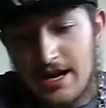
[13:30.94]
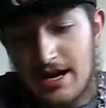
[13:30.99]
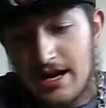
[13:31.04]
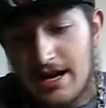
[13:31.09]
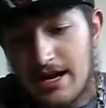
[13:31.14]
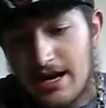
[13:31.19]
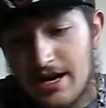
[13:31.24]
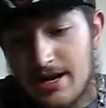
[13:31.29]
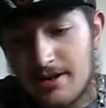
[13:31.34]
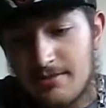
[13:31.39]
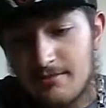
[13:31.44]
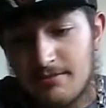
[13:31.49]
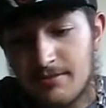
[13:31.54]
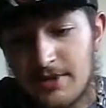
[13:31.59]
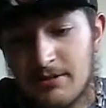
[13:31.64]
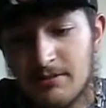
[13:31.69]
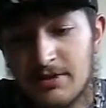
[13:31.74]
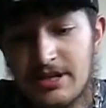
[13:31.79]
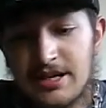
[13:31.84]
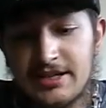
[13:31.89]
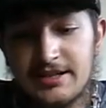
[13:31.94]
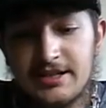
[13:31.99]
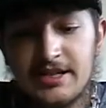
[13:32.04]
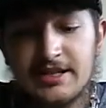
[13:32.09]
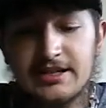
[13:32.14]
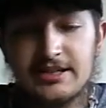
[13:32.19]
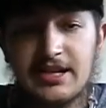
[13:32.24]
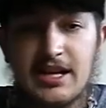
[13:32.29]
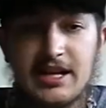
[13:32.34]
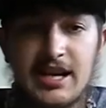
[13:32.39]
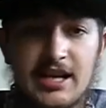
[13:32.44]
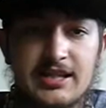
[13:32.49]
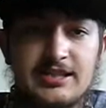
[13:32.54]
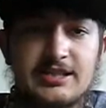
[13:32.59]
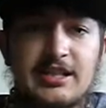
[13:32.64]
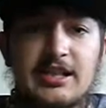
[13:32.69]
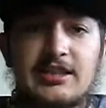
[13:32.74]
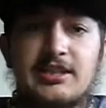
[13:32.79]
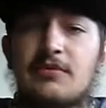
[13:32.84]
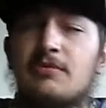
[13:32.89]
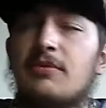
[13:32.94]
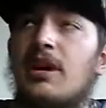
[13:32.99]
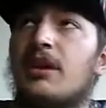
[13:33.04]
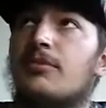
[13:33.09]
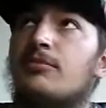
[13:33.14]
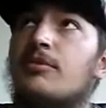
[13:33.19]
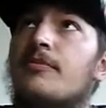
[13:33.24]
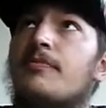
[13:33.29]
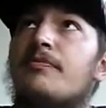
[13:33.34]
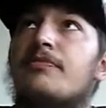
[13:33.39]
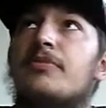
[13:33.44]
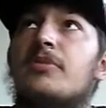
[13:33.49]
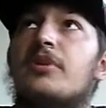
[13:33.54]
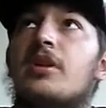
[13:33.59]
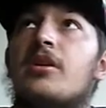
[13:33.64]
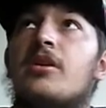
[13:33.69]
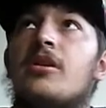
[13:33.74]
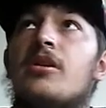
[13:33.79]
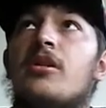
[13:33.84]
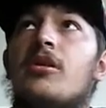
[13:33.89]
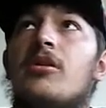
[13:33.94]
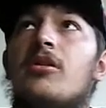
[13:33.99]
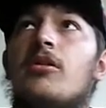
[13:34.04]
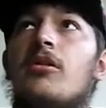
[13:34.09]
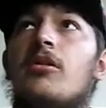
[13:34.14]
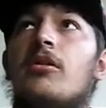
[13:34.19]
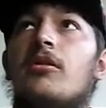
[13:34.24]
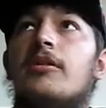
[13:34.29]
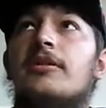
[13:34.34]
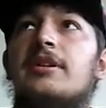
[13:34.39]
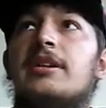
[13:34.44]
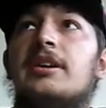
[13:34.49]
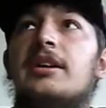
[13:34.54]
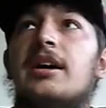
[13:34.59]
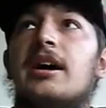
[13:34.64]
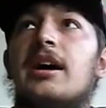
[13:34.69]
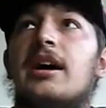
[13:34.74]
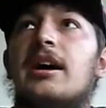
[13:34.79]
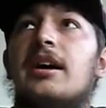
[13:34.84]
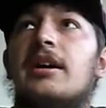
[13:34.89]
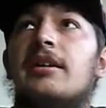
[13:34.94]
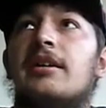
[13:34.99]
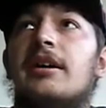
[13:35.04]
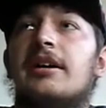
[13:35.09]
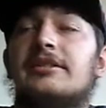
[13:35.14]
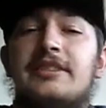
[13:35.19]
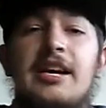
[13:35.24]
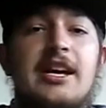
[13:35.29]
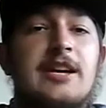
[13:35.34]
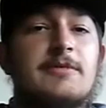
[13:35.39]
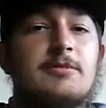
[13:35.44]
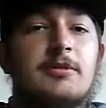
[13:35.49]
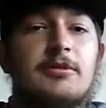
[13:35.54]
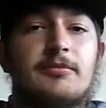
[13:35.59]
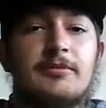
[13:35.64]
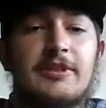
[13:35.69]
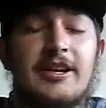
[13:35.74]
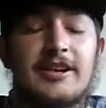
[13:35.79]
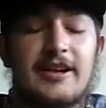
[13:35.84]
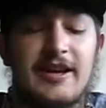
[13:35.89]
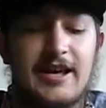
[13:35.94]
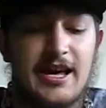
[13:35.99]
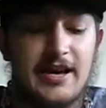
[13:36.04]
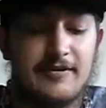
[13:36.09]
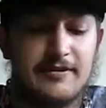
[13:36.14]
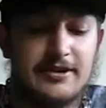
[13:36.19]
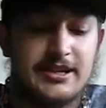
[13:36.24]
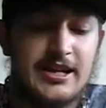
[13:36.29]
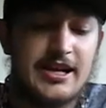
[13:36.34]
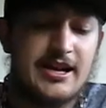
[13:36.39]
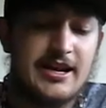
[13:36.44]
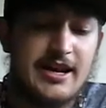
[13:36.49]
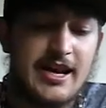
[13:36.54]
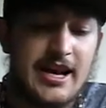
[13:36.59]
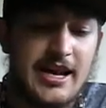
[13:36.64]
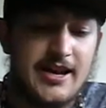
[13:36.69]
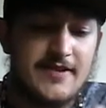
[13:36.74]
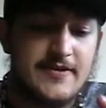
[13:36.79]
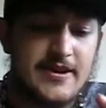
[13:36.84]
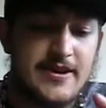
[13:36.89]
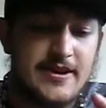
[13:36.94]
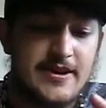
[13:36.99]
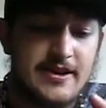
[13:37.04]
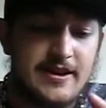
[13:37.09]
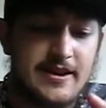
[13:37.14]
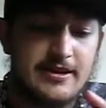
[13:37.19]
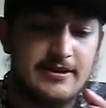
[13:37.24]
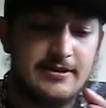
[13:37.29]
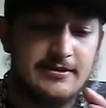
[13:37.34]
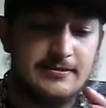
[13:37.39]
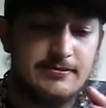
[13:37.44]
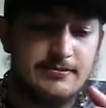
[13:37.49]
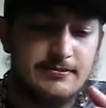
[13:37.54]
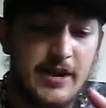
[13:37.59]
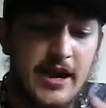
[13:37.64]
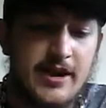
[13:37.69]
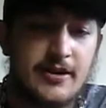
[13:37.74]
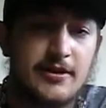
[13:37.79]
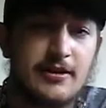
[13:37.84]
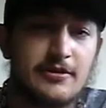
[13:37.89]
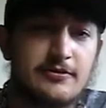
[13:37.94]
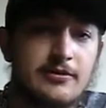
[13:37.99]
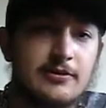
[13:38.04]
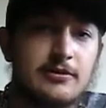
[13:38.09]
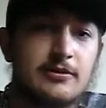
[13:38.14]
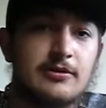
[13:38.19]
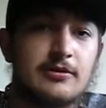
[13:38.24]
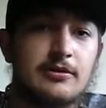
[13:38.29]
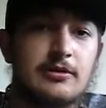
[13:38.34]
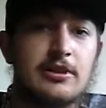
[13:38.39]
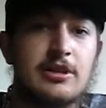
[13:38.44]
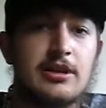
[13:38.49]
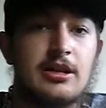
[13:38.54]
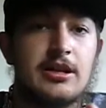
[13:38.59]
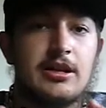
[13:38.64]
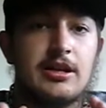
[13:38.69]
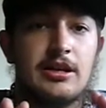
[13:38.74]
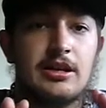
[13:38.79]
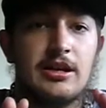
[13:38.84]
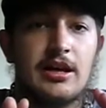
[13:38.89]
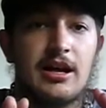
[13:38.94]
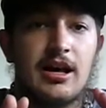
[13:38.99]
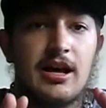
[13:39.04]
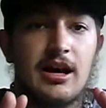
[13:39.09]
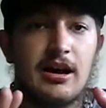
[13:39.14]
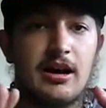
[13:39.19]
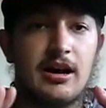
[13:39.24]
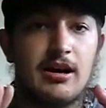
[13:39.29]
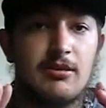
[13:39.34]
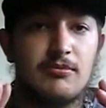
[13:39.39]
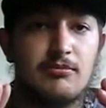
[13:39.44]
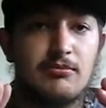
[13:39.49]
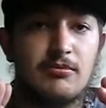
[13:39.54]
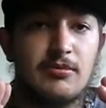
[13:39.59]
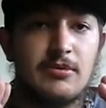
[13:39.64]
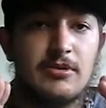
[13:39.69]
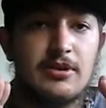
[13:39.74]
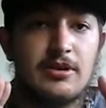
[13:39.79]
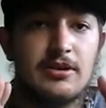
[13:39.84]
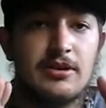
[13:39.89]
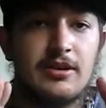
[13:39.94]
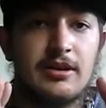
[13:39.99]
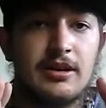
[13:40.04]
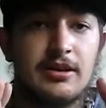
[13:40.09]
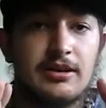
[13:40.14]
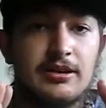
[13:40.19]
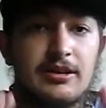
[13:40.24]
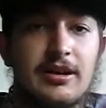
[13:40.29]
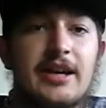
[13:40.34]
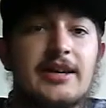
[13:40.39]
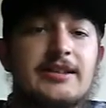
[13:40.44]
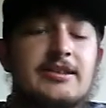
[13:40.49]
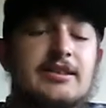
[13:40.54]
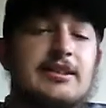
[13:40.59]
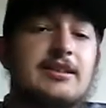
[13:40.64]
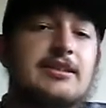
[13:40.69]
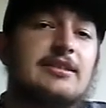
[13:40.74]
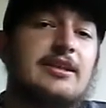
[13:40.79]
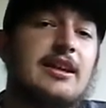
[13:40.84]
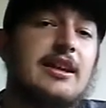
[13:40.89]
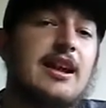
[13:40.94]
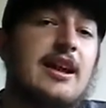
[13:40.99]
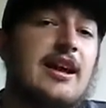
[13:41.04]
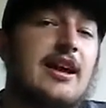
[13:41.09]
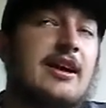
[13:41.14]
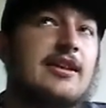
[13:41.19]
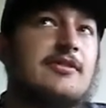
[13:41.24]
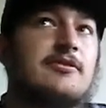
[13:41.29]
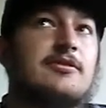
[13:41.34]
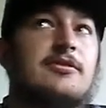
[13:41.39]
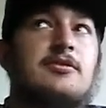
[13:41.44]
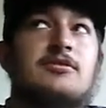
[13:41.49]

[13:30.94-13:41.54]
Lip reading: And what I did is I set them up on the a table that I have. And then I have a powerful light that I have.